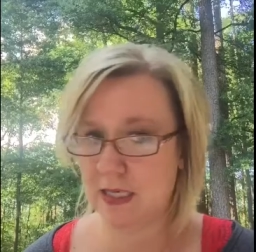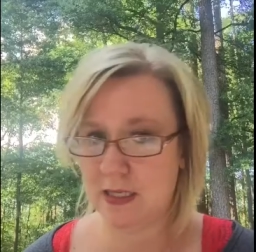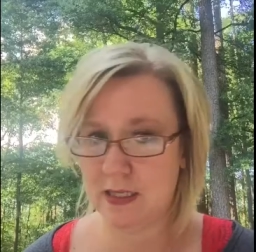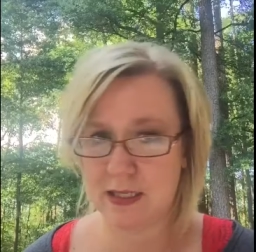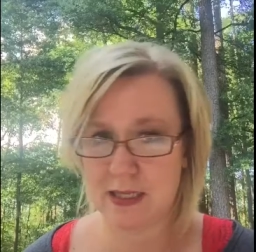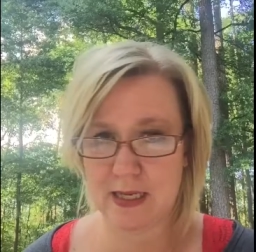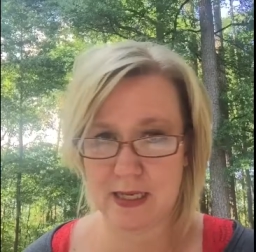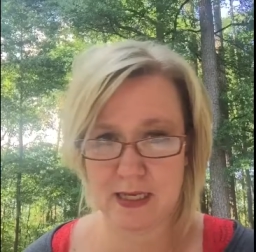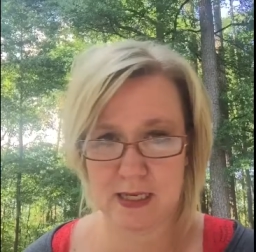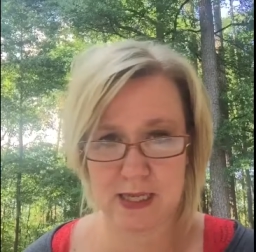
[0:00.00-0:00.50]
any
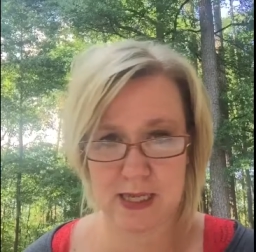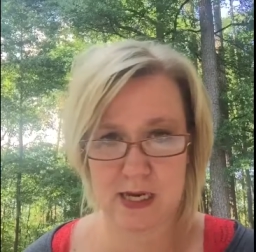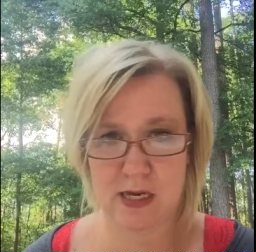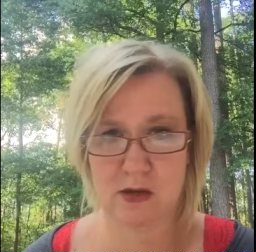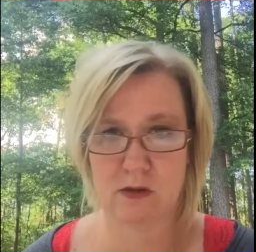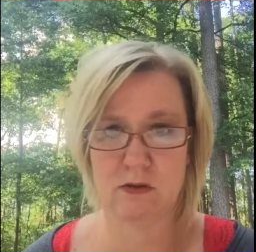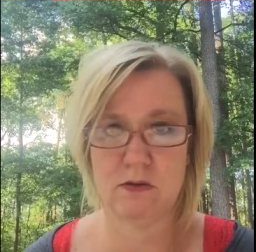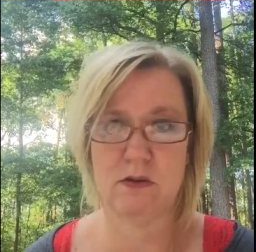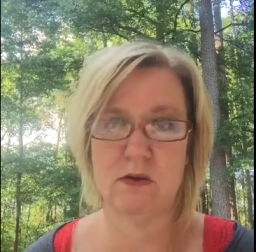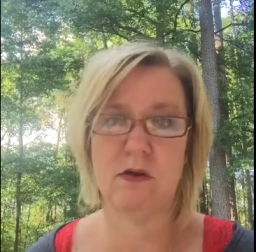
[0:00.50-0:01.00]
of that in
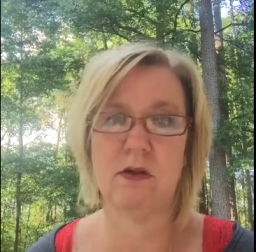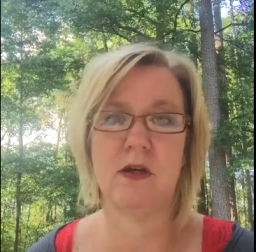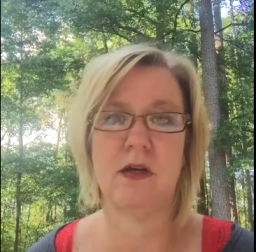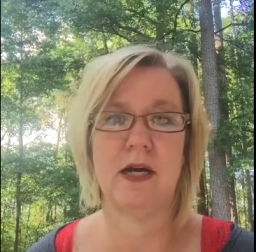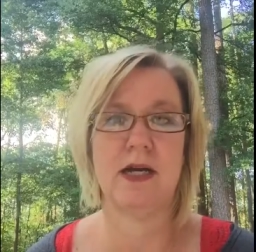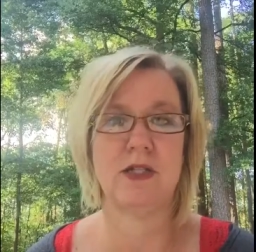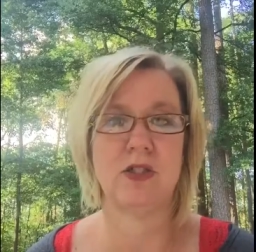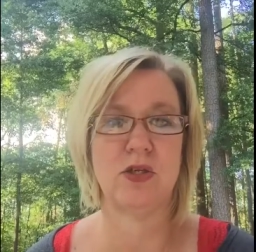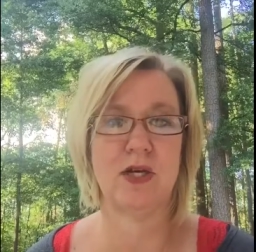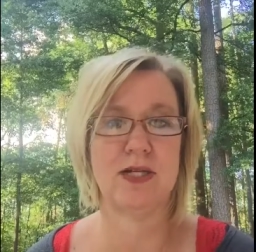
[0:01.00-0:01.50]
there.
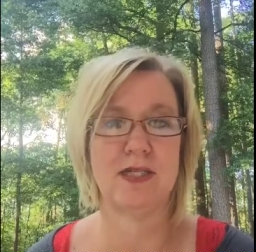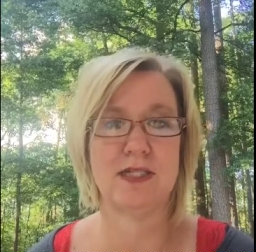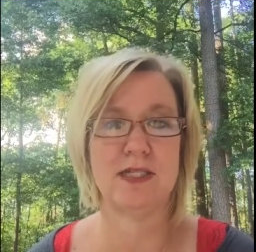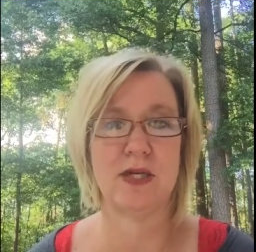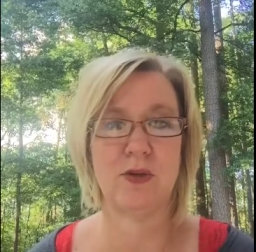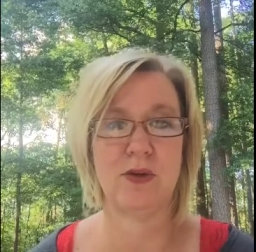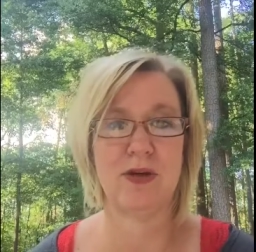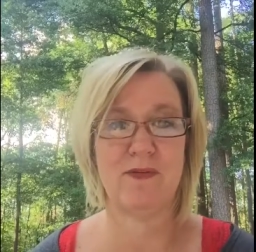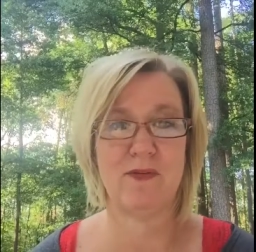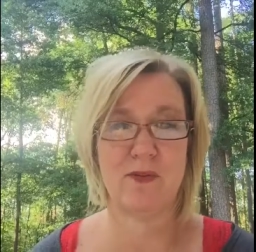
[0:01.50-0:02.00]
I try to
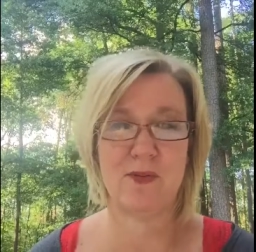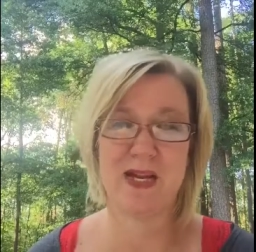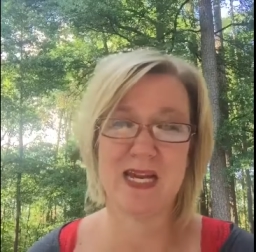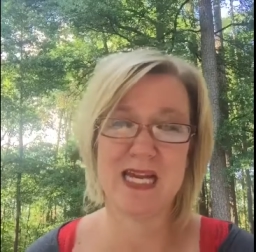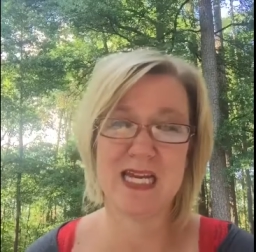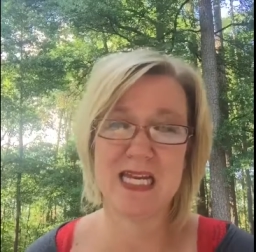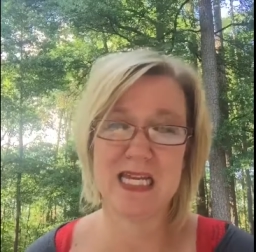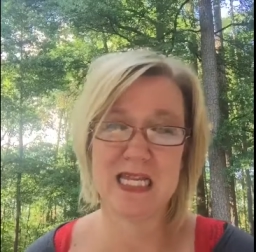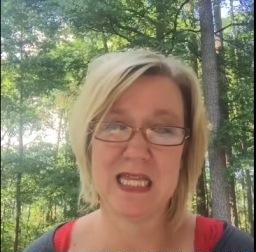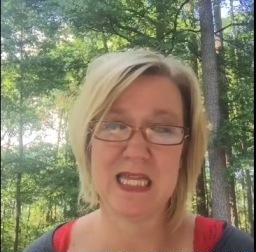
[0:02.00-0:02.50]
stay away from
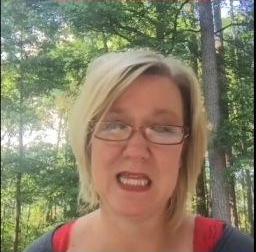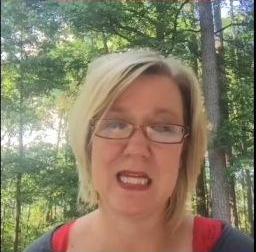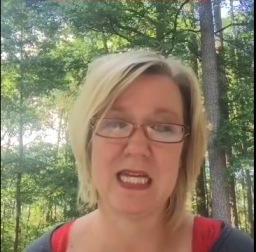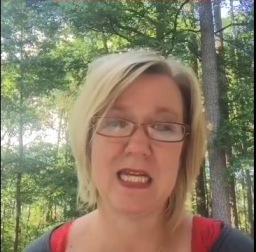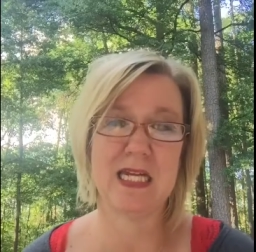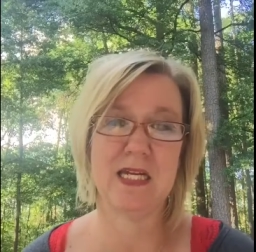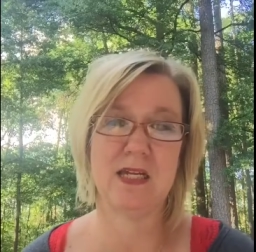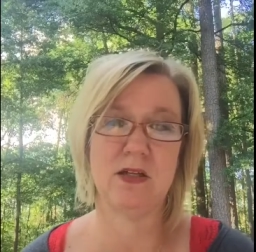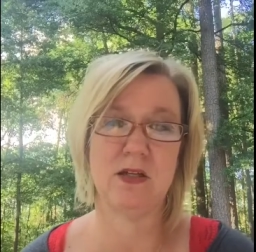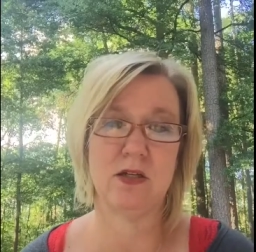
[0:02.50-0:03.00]

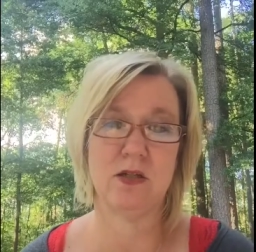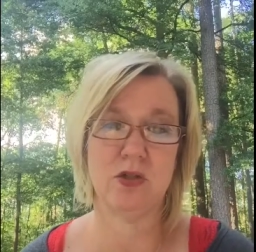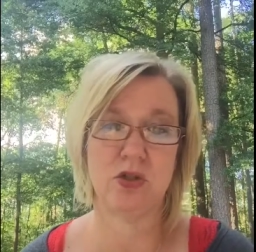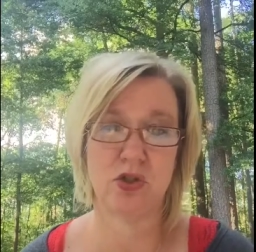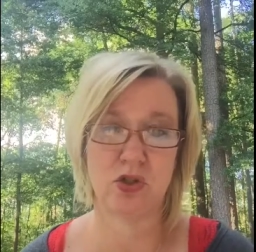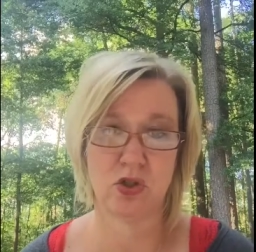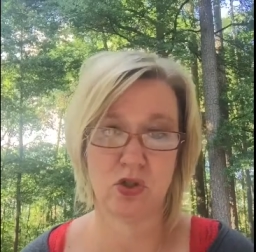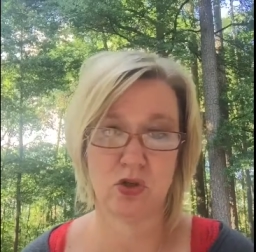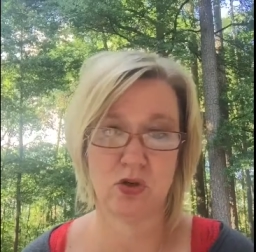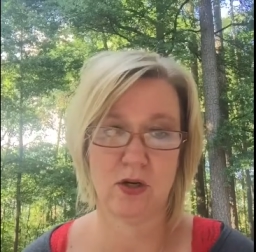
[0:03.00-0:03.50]
anything
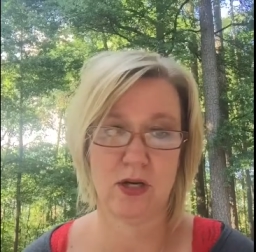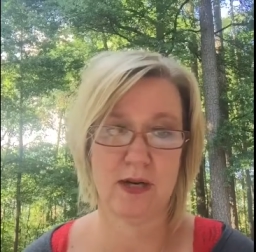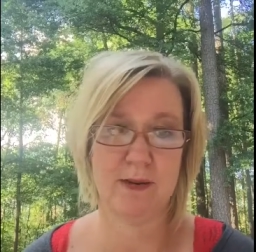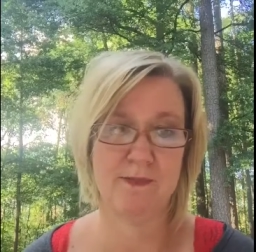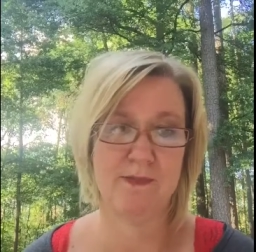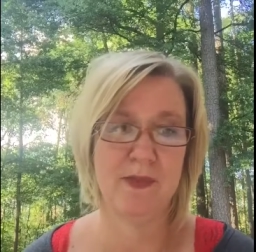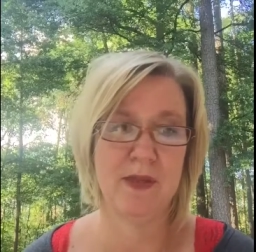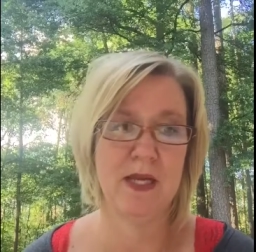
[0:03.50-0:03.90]
sugary.